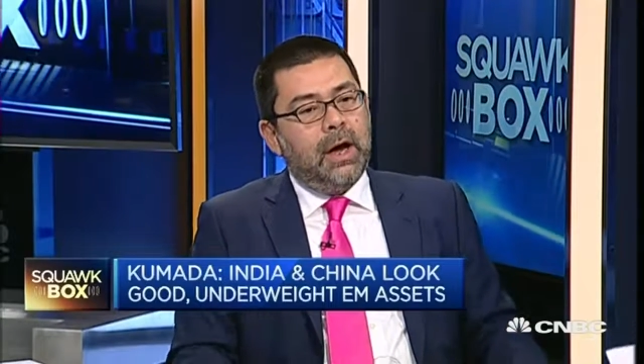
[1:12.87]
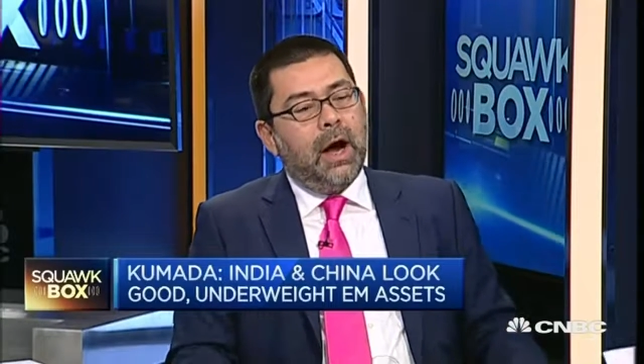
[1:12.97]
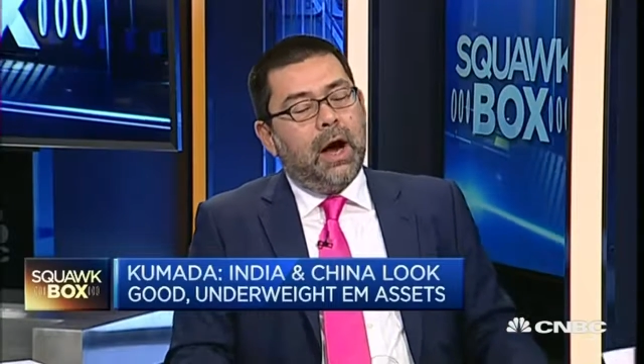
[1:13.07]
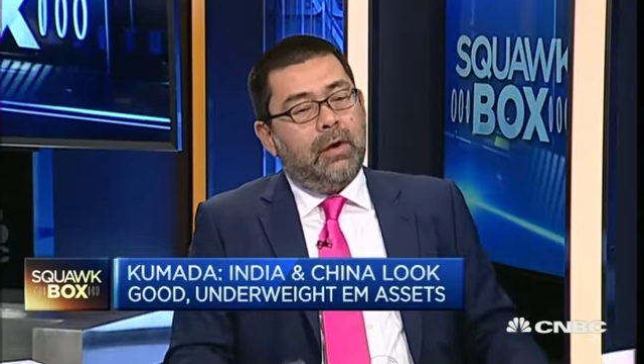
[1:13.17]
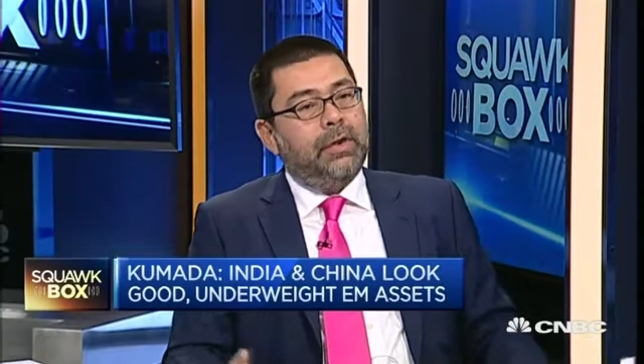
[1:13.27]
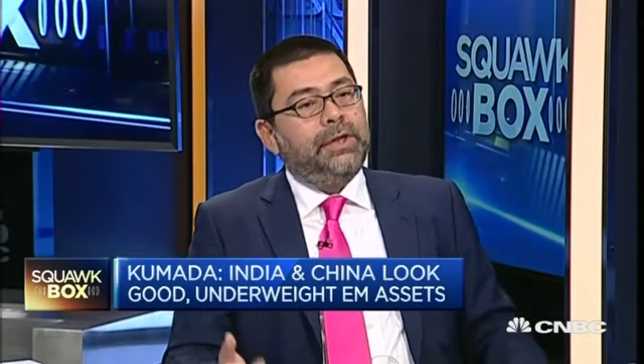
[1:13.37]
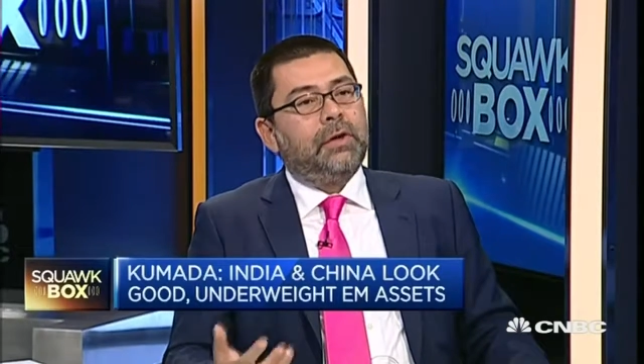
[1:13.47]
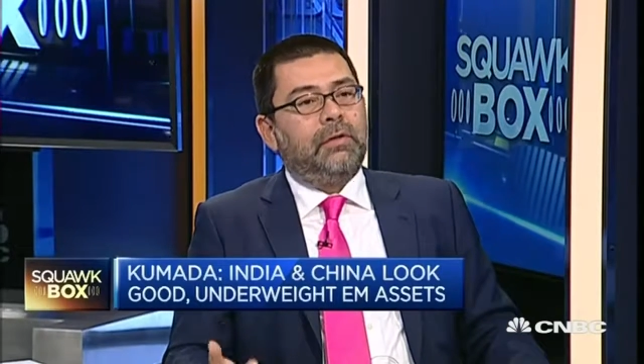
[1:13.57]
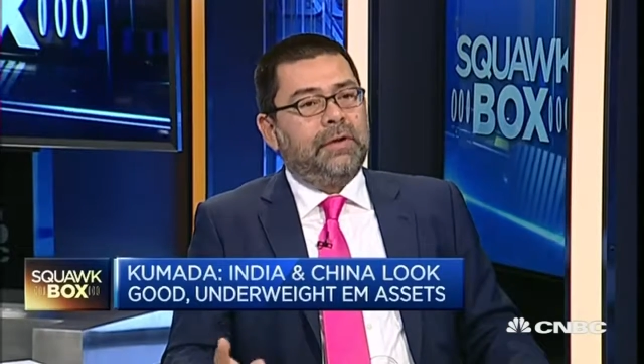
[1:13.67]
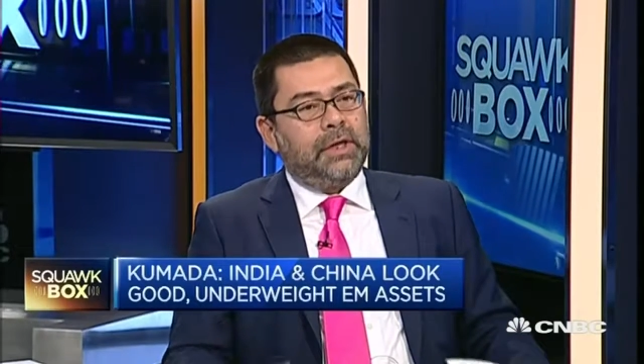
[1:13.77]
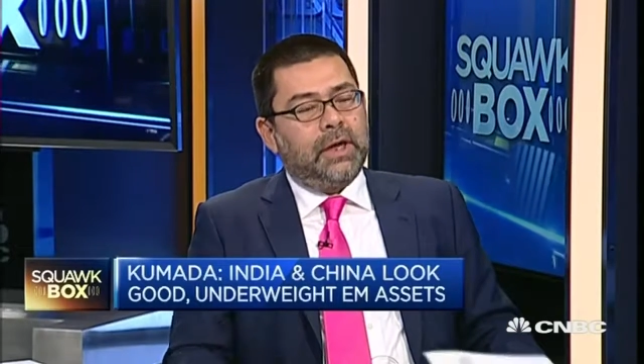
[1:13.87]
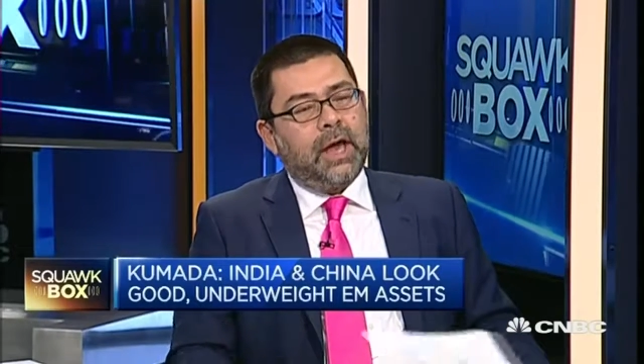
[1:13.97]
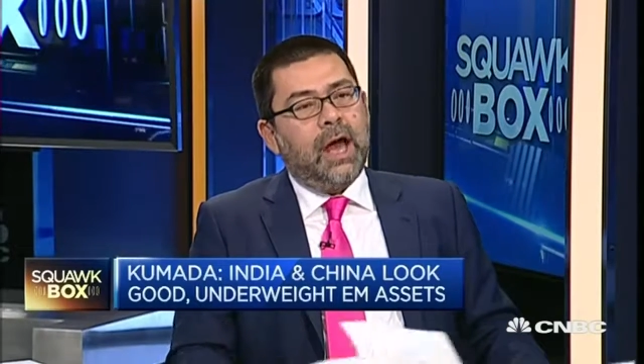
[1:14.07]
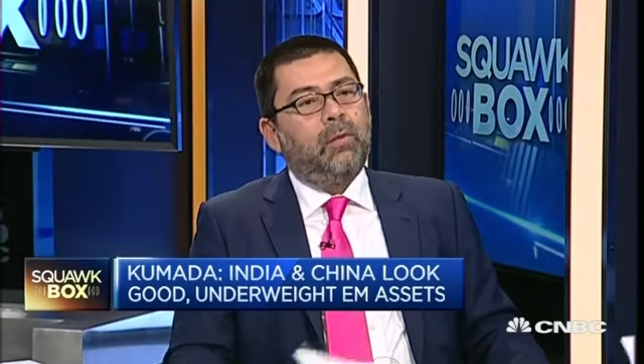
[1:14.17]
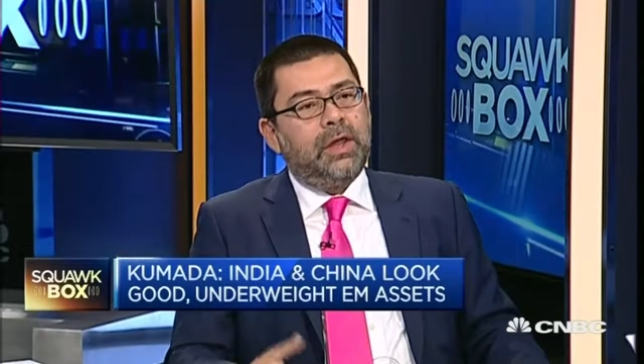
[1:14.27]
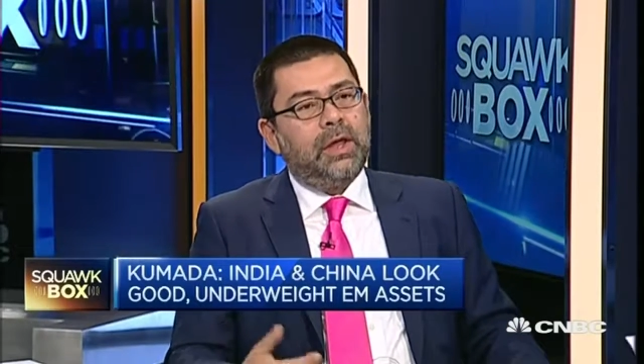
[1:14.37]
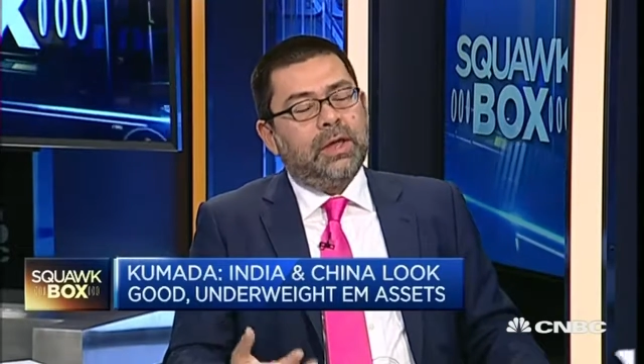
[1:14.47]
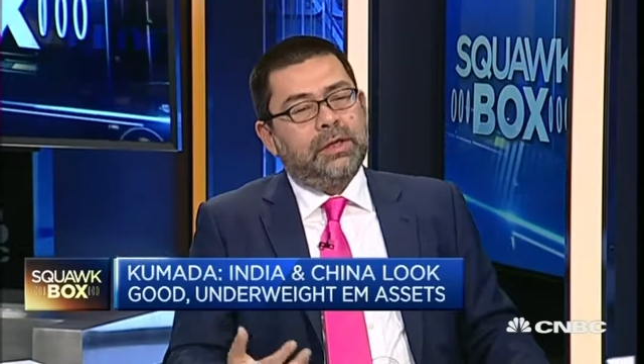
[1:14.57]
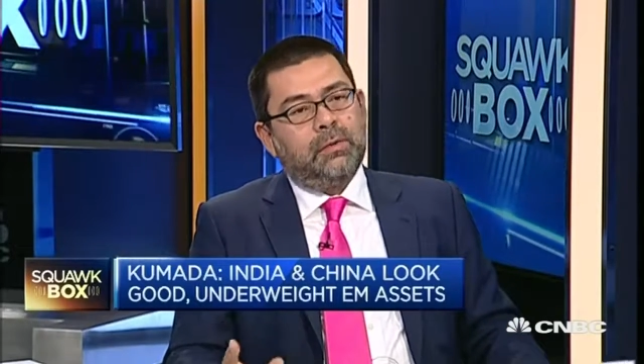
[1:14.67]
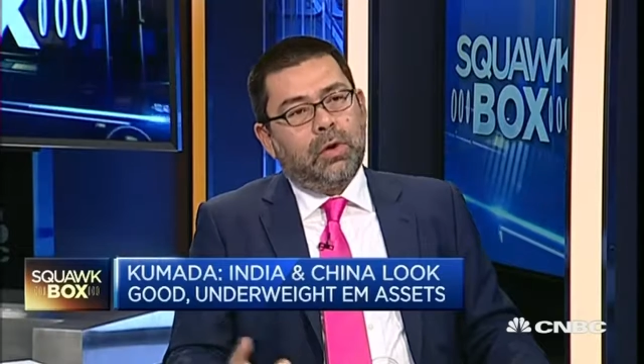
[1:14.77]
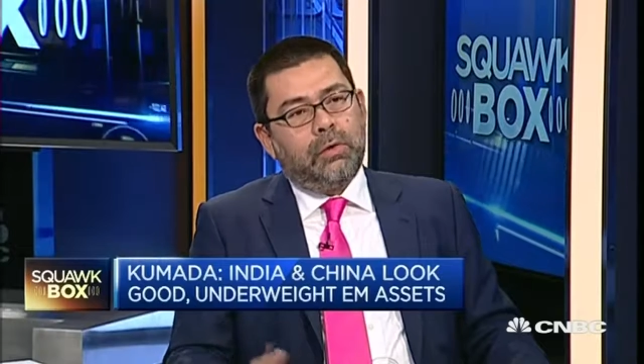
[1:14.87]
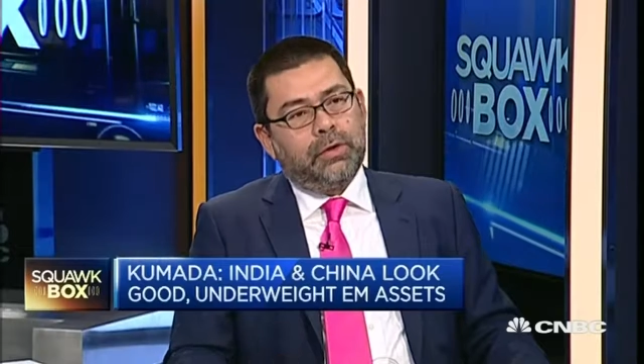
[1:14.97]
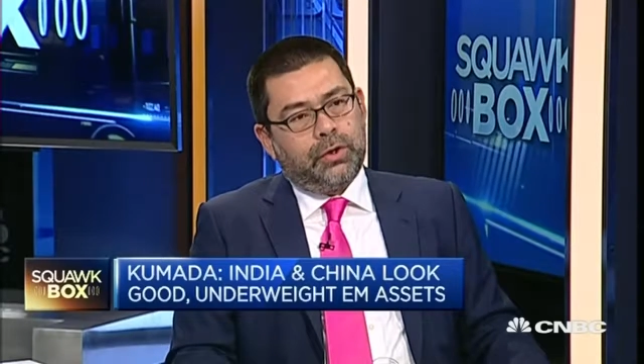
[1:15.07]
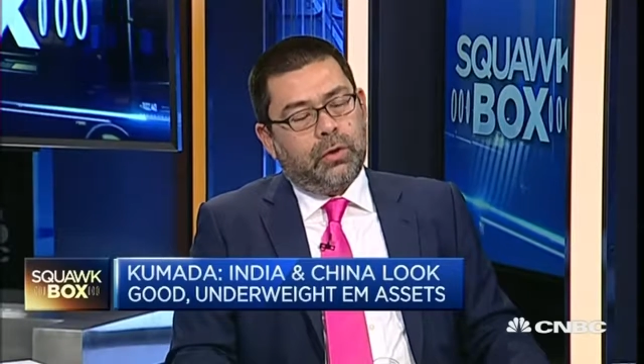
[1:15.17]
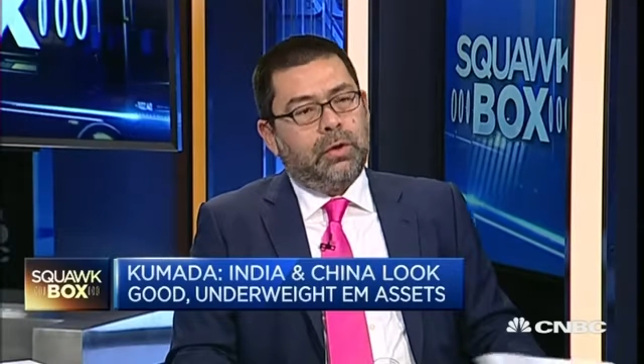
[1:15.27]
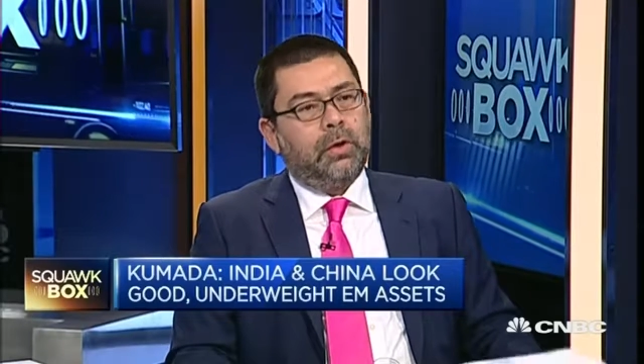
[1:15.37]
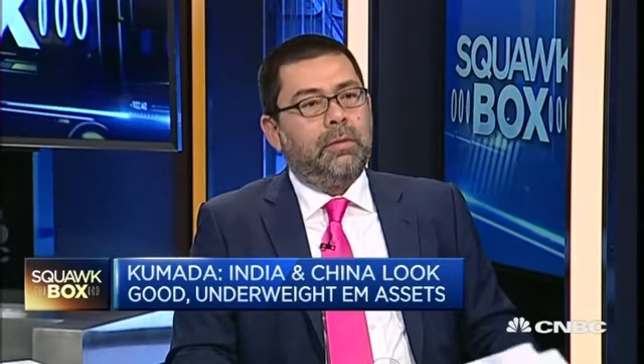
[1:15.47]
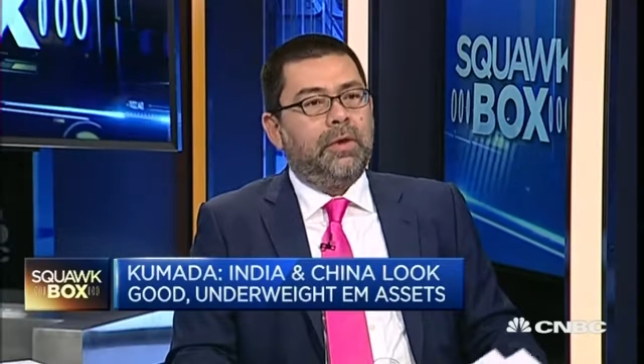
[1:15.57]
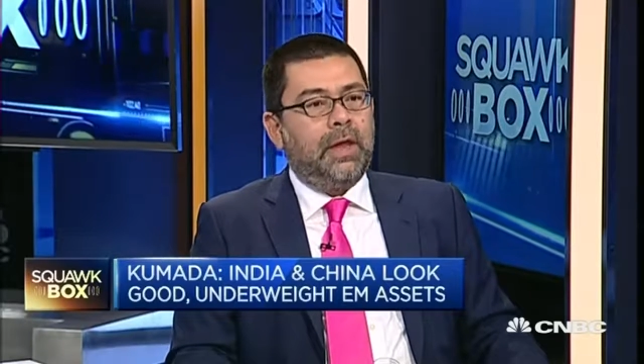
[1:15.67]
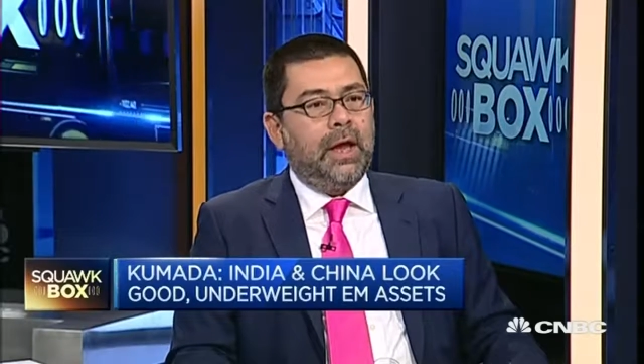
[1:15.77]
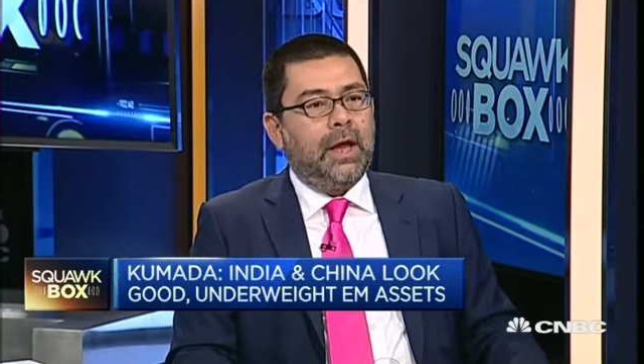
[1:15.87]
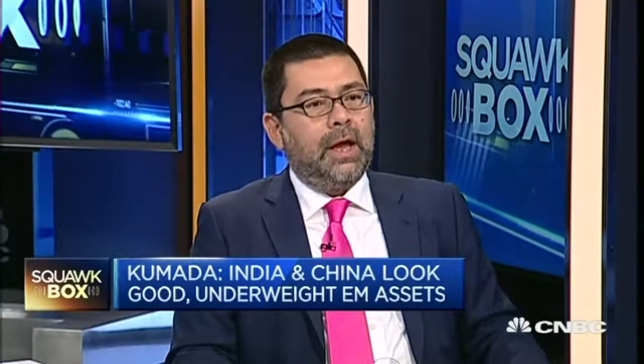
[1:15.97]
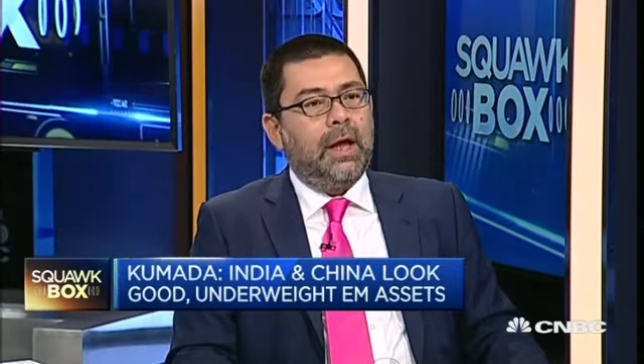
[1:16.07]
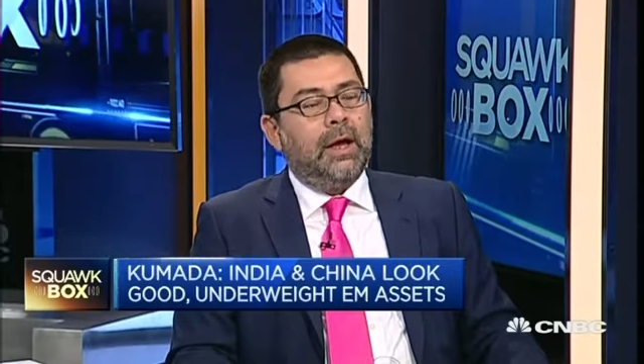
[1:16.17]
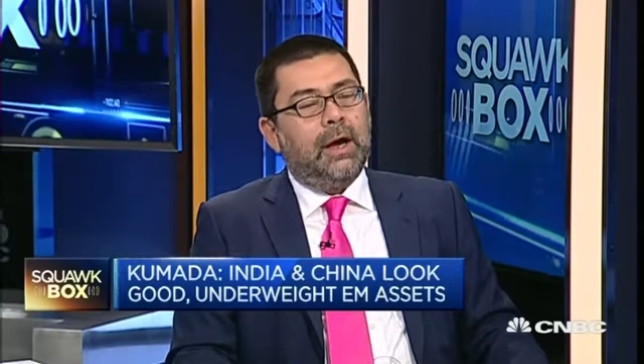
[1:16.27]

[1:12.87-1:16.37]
are resurfacing again, we think that's more of a short-term thing,